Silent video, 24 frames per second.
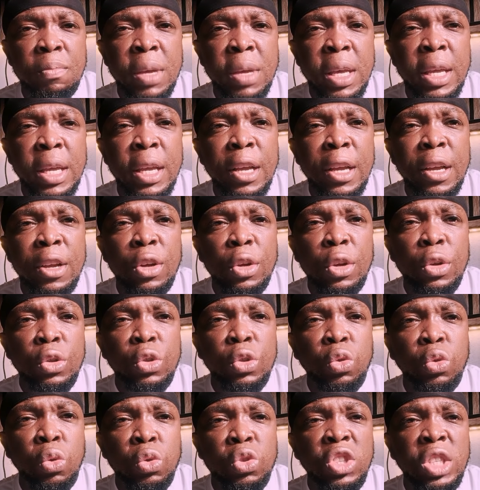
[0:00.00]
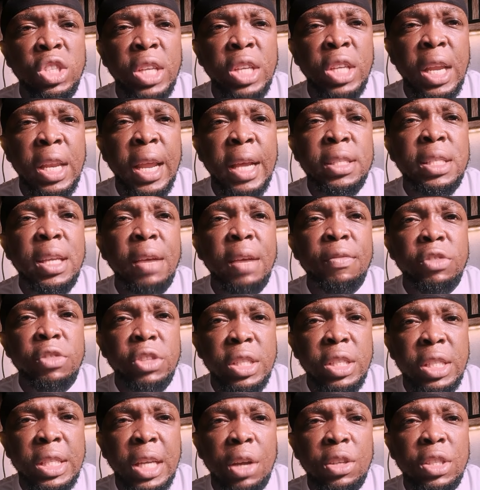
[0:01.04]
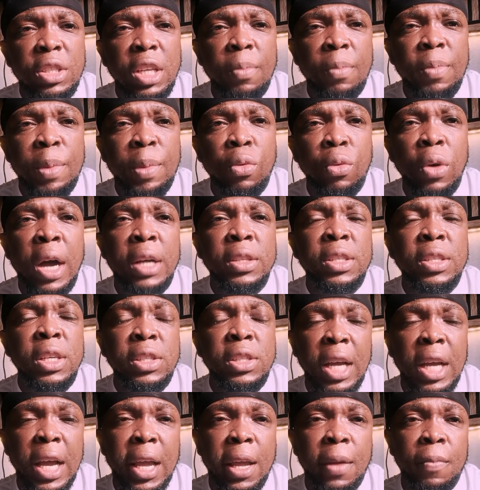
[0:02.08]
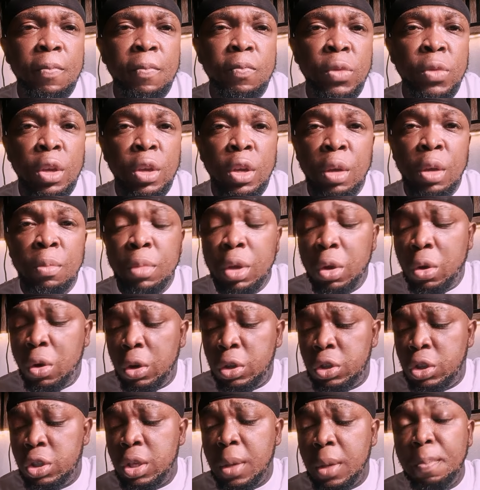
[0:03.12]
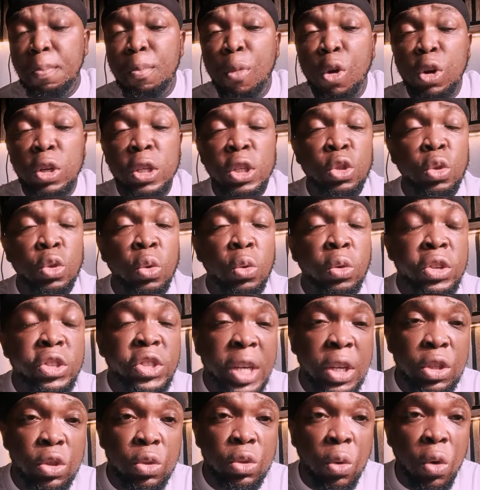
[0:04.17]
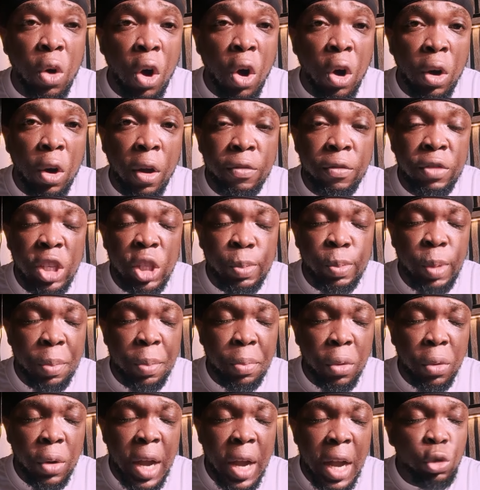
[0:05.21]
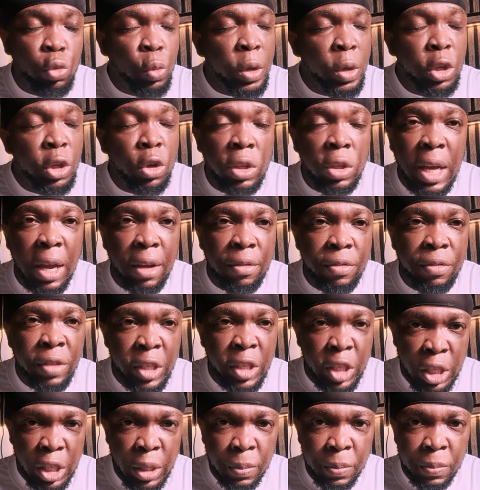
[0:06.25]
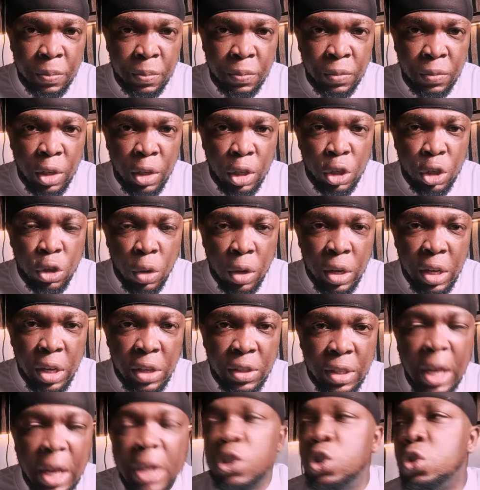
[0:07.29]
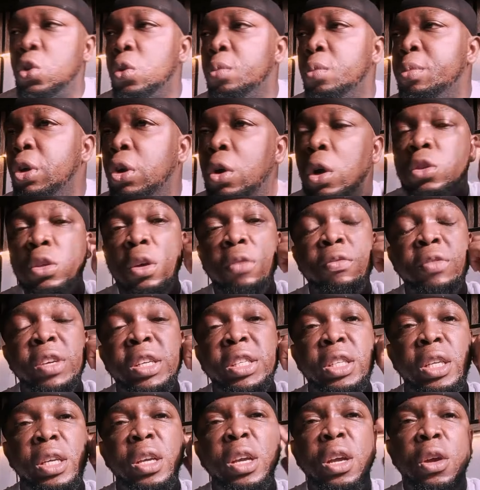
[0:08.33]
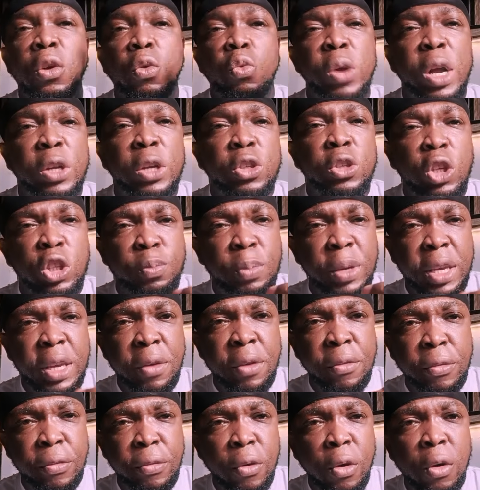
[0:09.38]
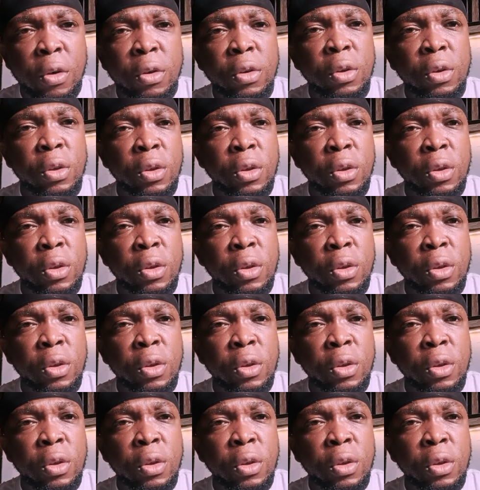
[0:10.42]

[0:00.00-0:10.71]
me to select 70,000 people at a time because the money to reach out to all of these people, guys, we don't have it. Do you understand? So because of it, we are just speaking for